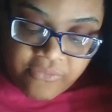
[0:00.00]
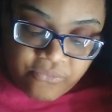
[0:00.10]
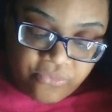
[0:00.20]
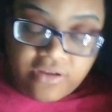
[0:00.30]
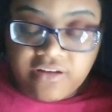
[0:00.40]

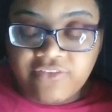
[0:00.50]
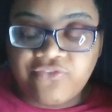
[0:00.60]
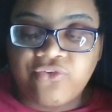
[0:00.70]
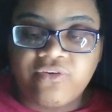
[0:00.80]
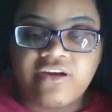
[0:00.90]
really
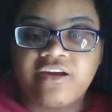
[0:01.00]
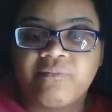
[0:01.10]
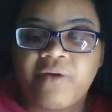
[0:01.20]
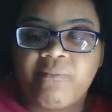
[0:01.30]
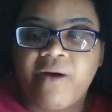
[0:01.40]

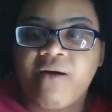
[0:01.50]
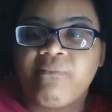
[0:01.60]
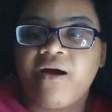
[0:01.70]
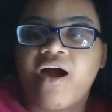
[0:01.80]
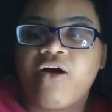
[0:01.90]
freaking my
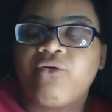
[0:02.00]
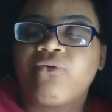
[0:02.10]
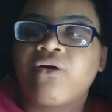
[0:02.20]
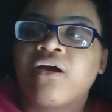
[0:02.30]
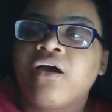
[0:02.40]
mom out.